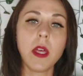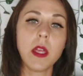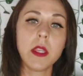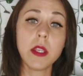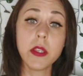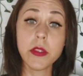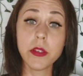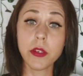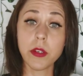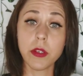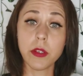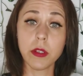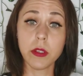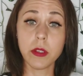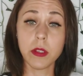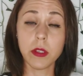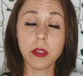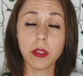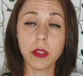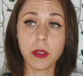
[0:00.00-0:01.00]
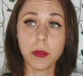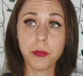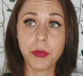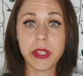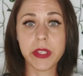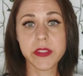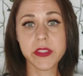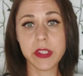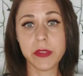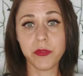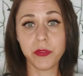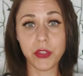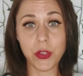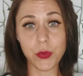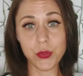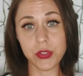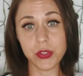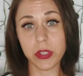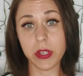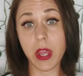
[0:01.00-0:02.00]
Another preconceived
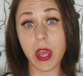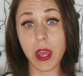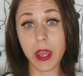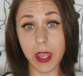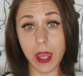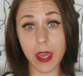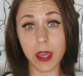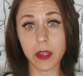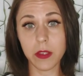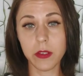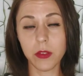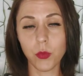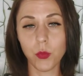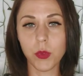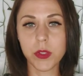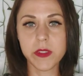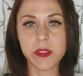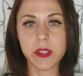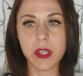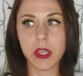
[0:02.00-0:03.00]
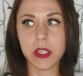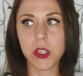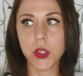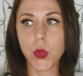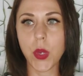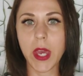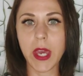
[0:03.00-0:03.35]
notion I had was that you